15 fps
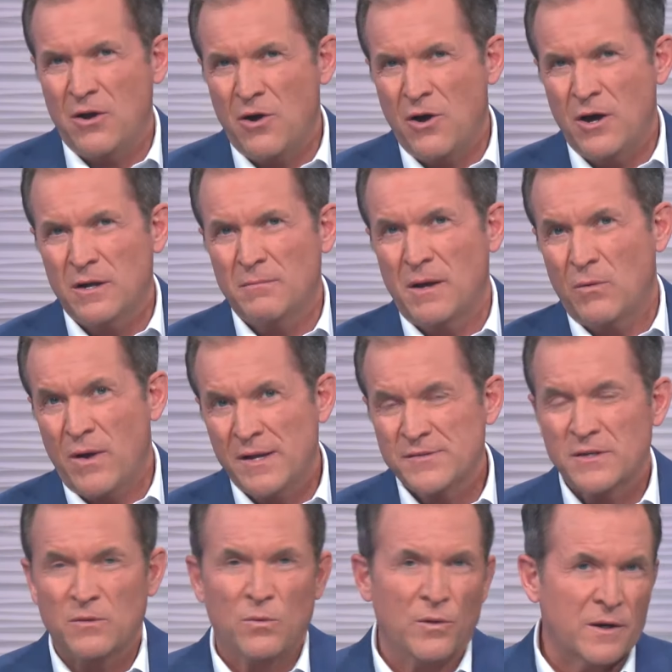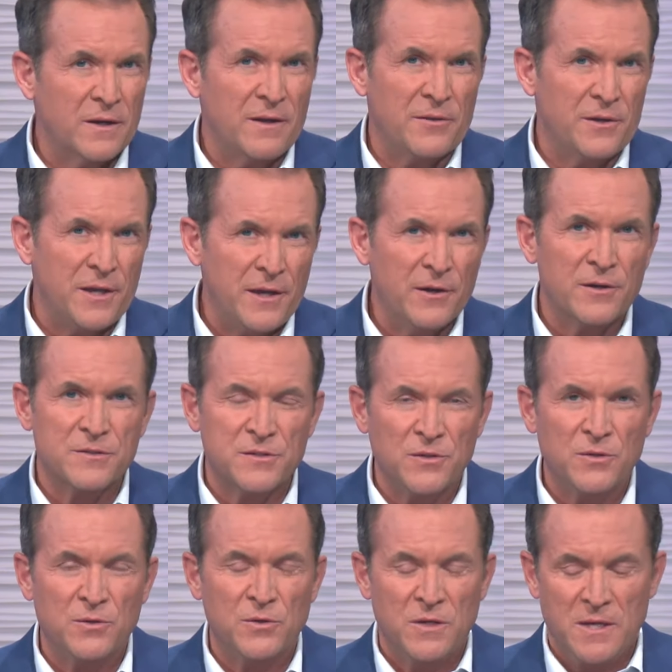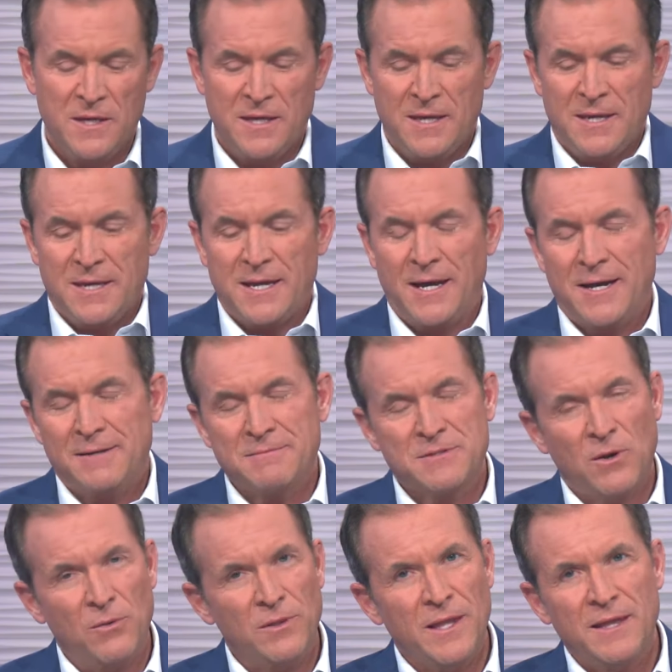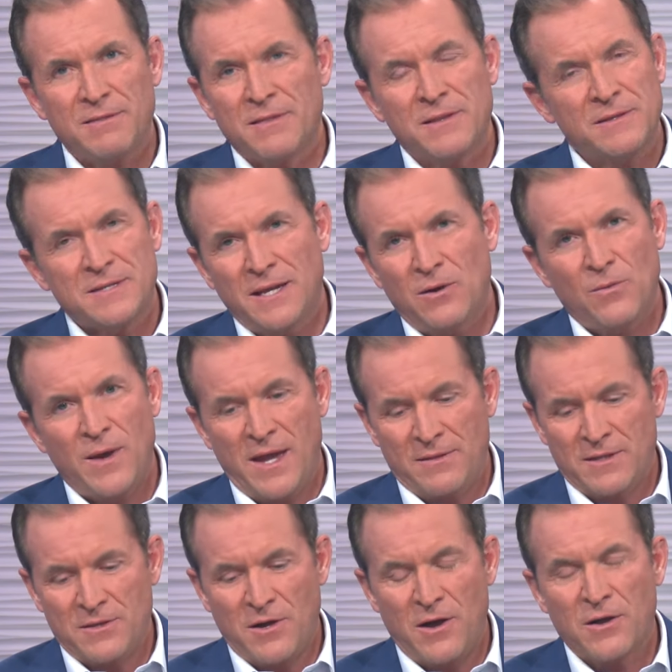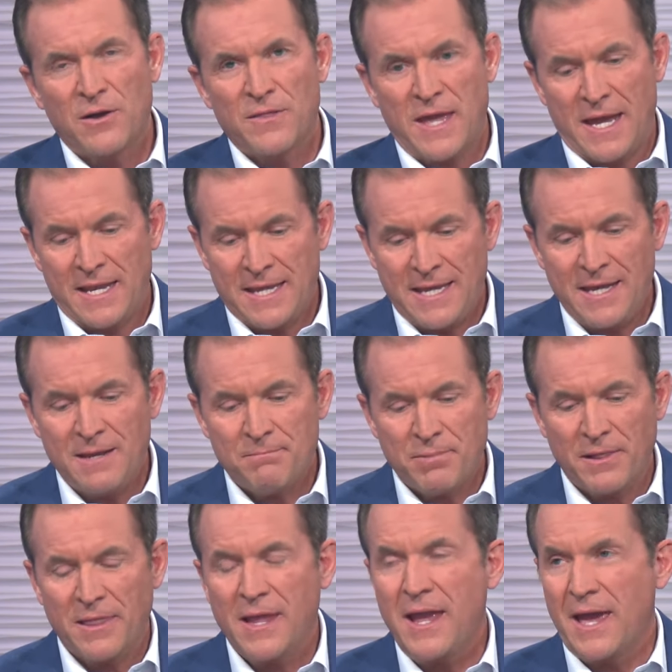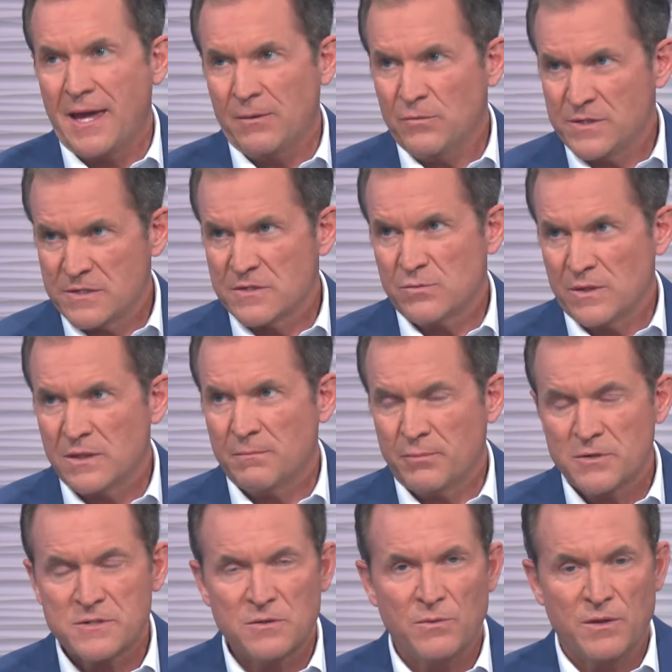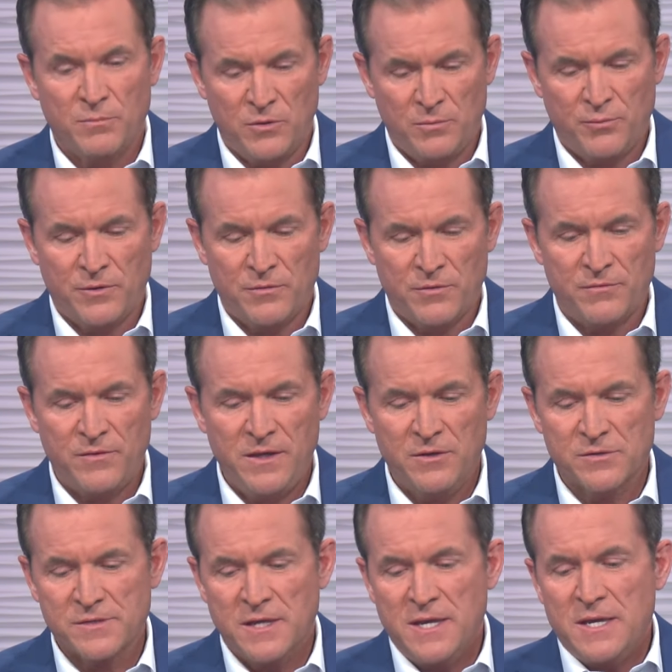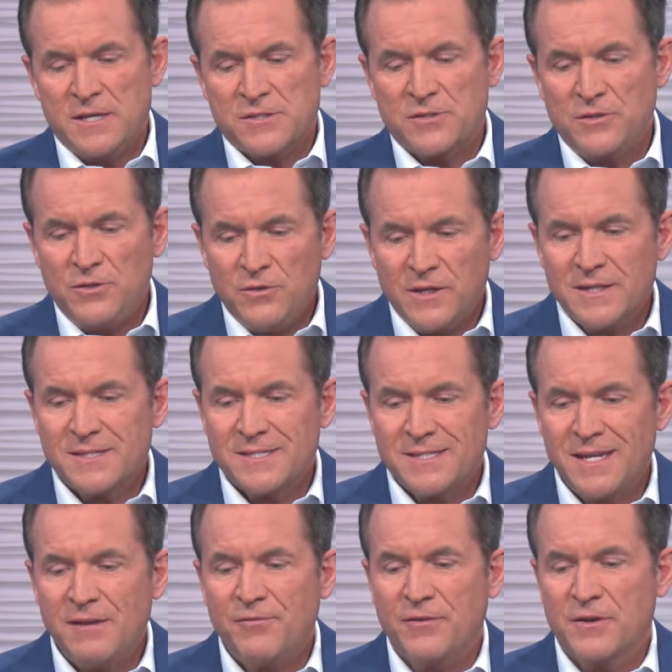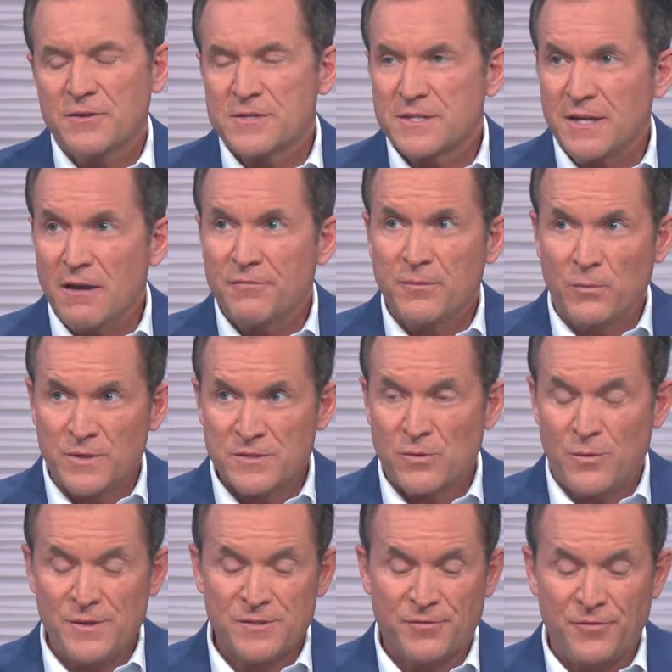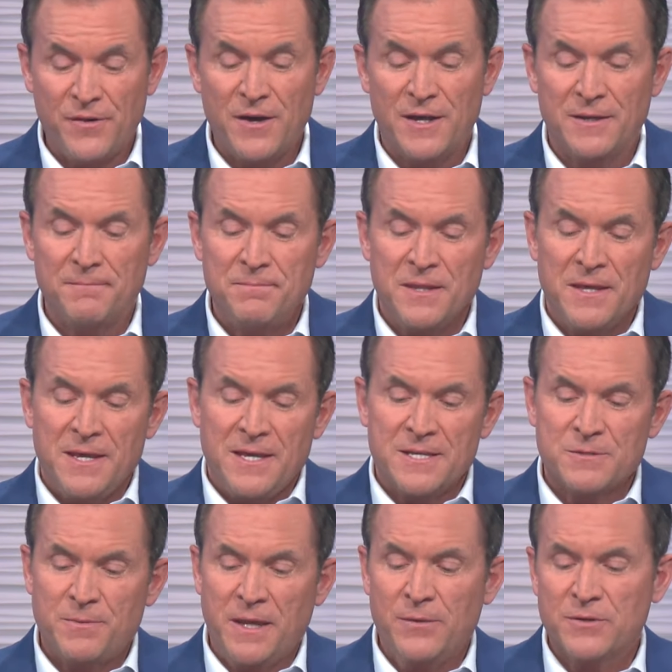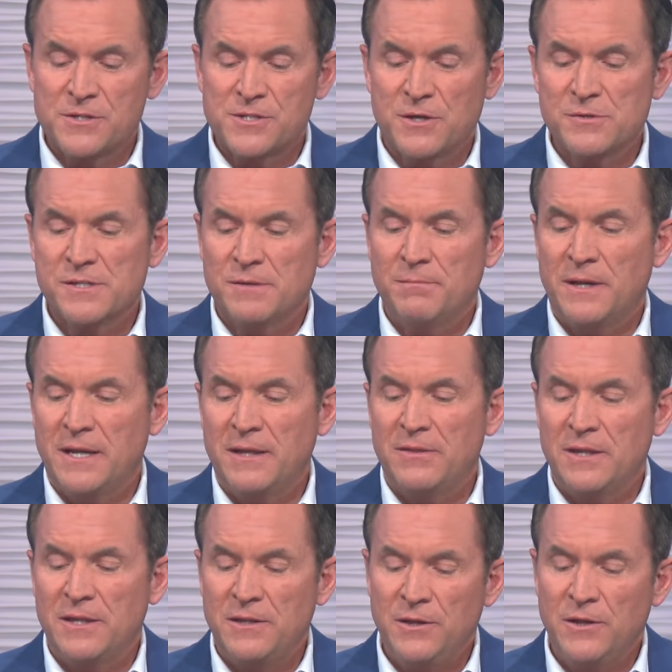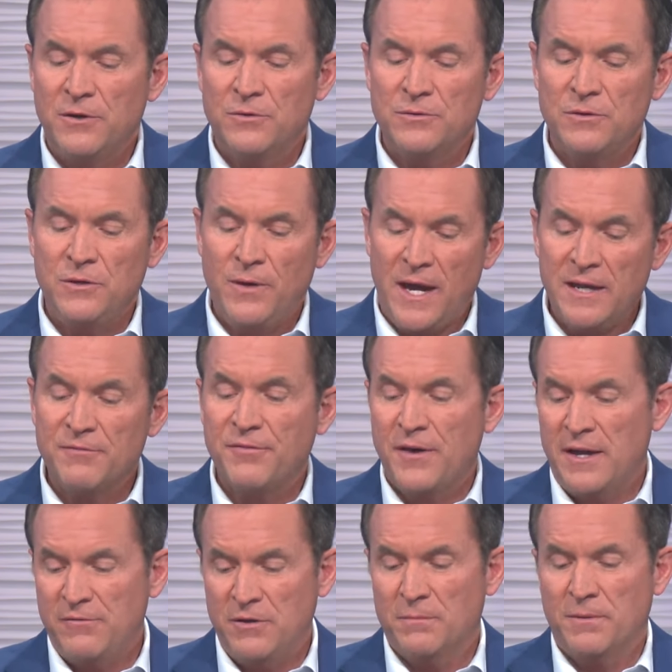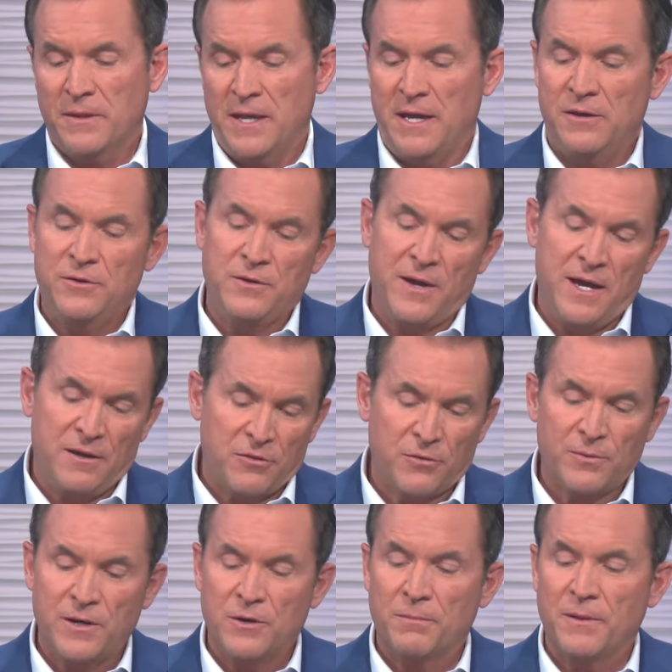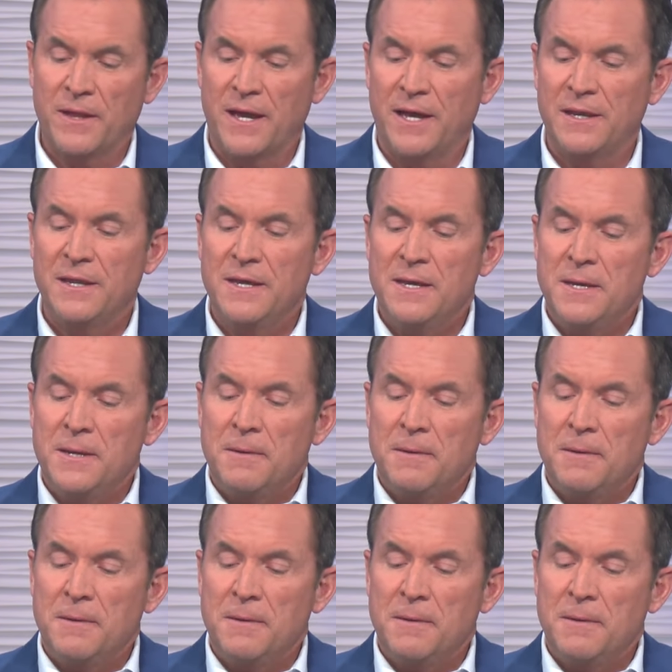to hang on, or my wife's going to work another year or two. Uh, don't let the tail wag the dog on that. Get a plan, which mm -hmm. is what the mm-hmm. Personal Wealth Blueprint reveals, so you can see for yourself. And what's always fun is being able to show somebody that, you know, you had a five year plan or you had a three year plan,